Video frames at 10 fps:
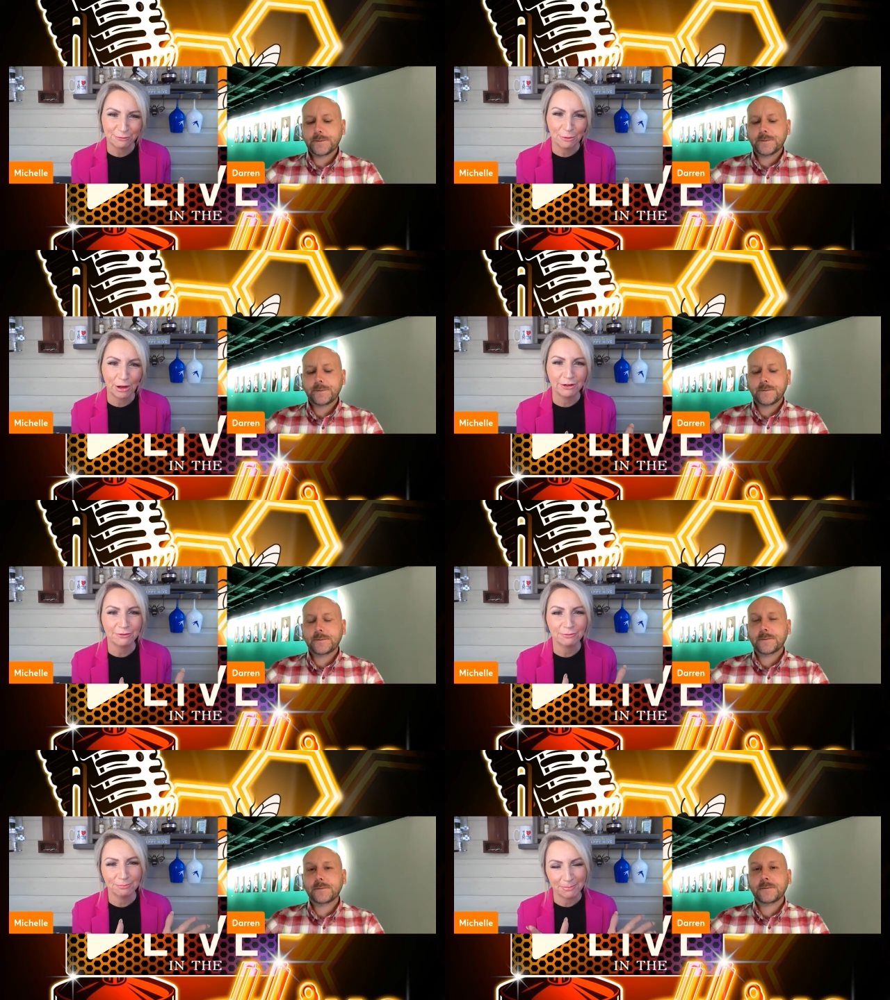Speaker 1: One
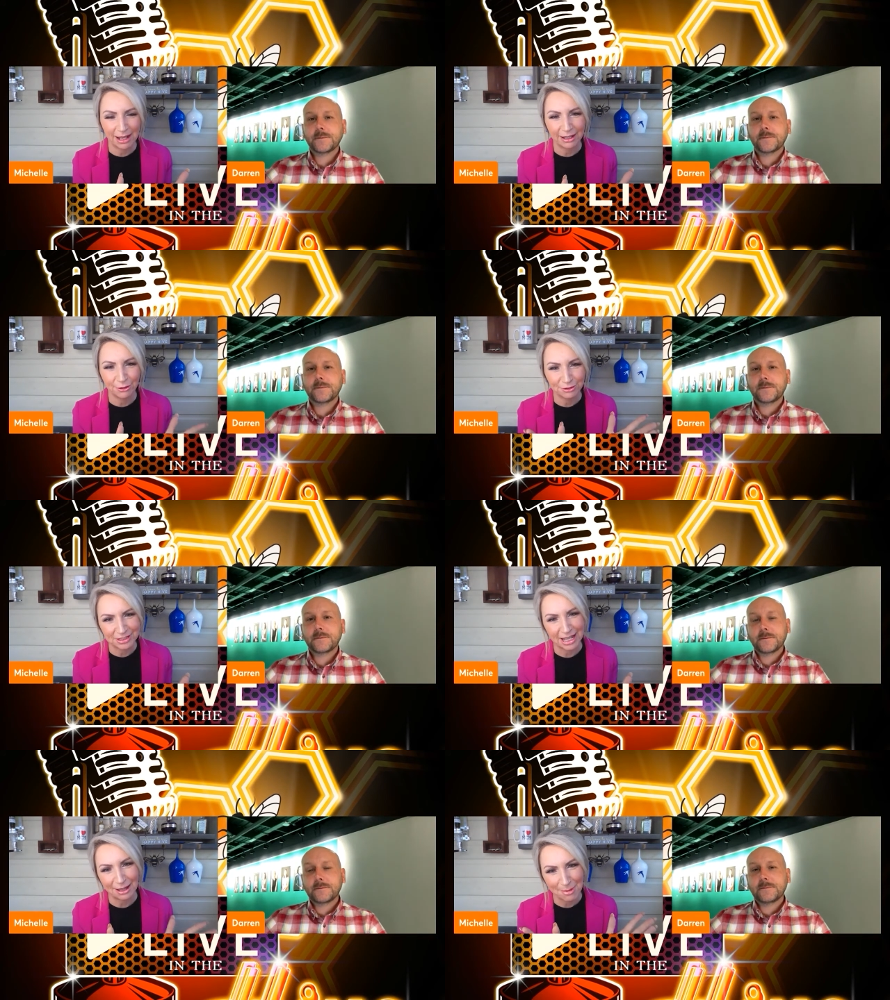of my
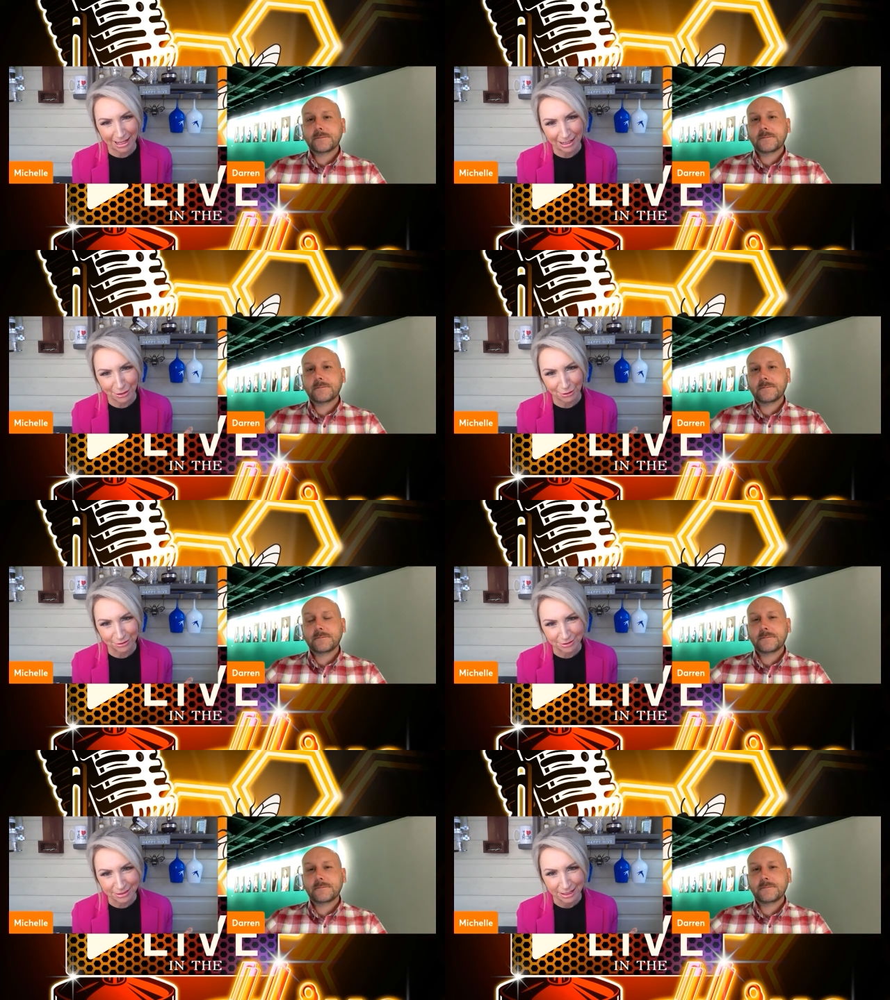all-time
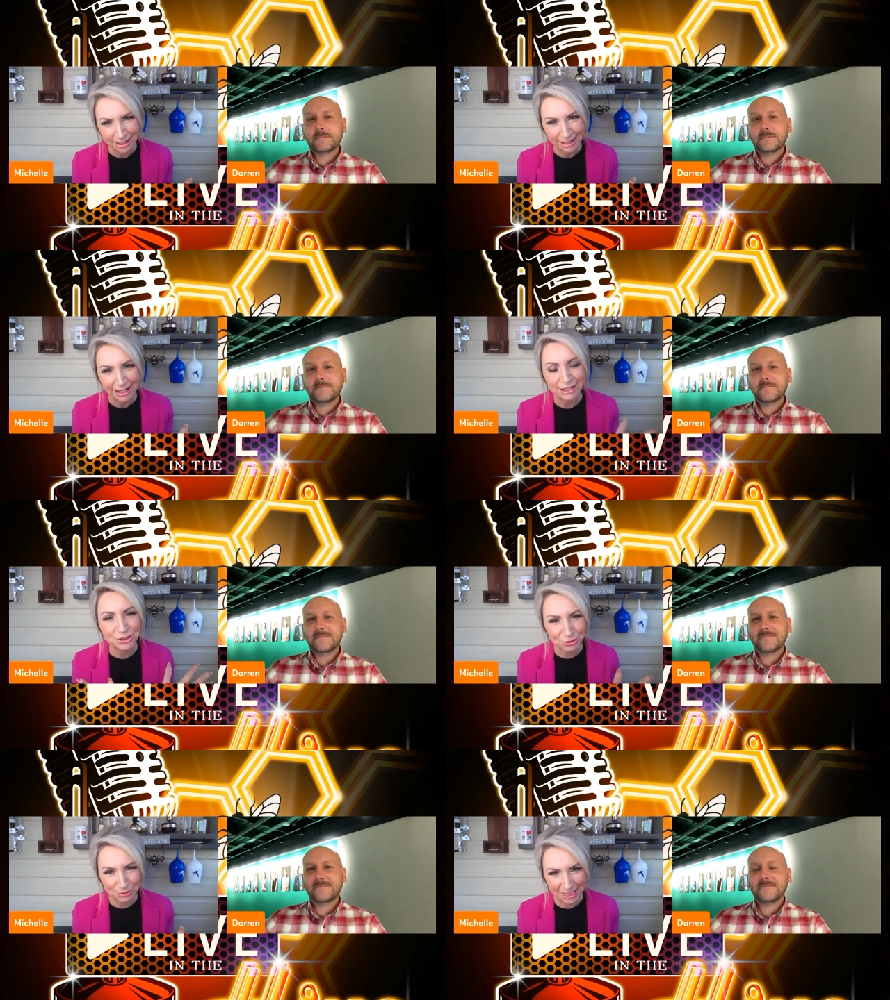icons is
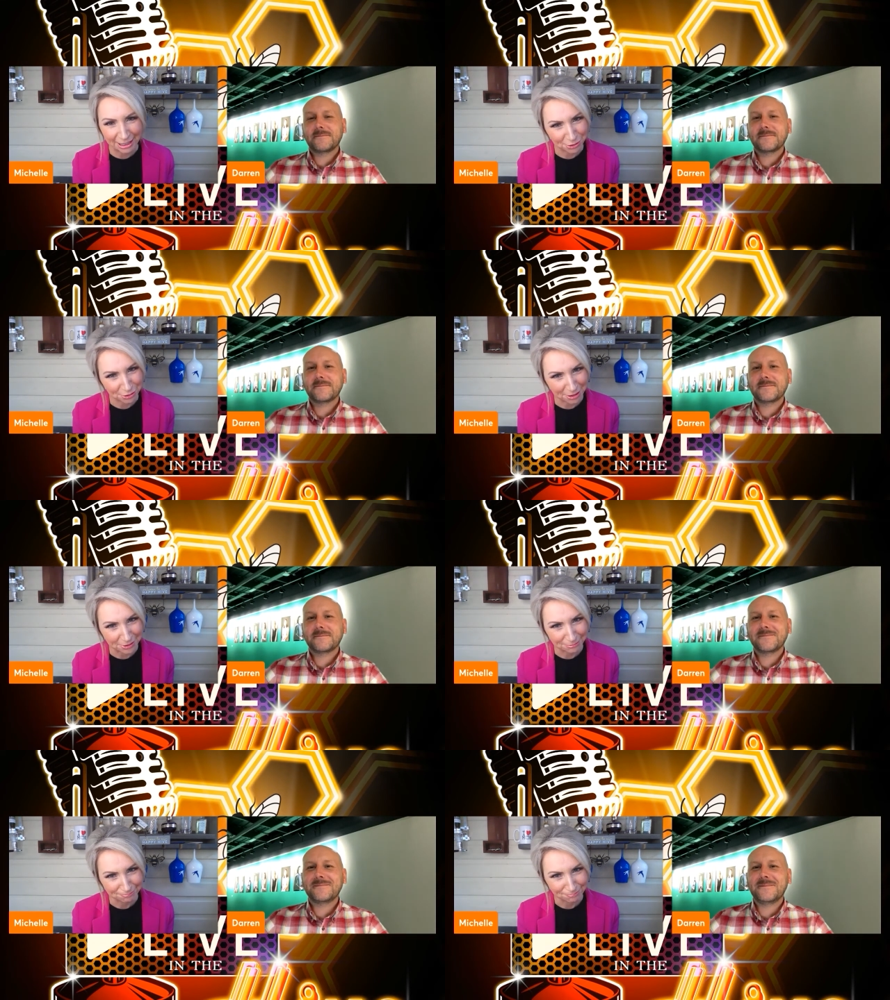Julie
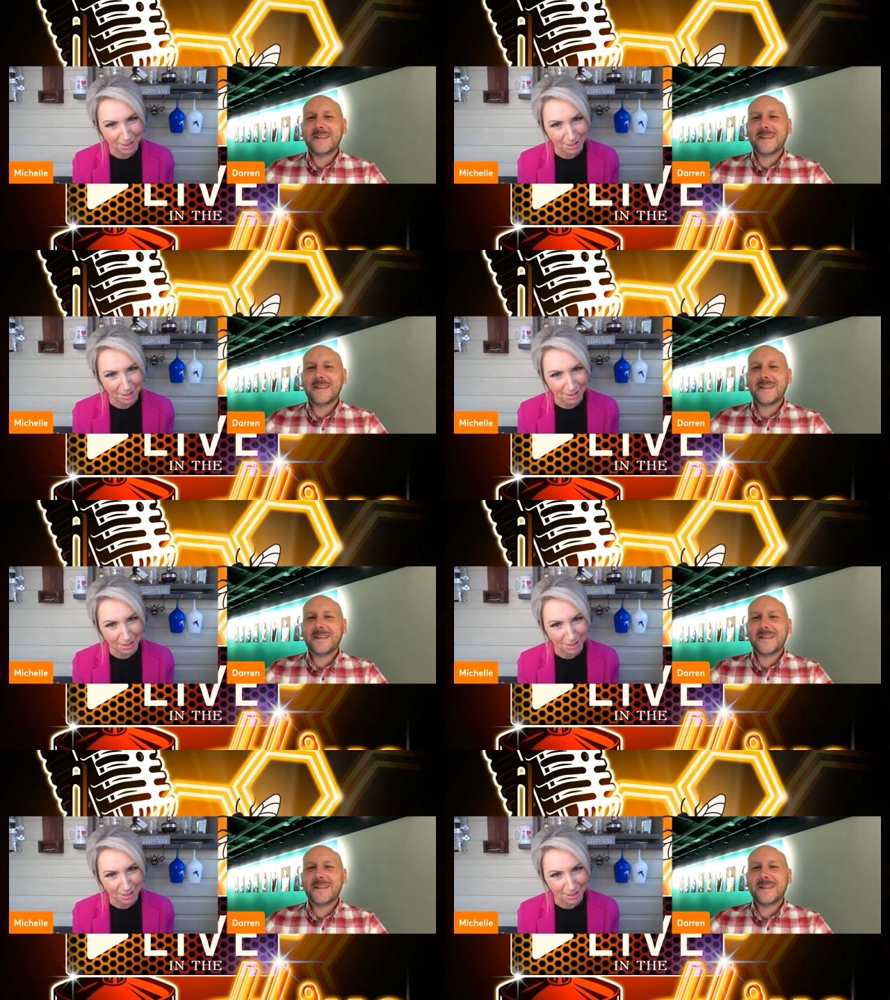Andrews.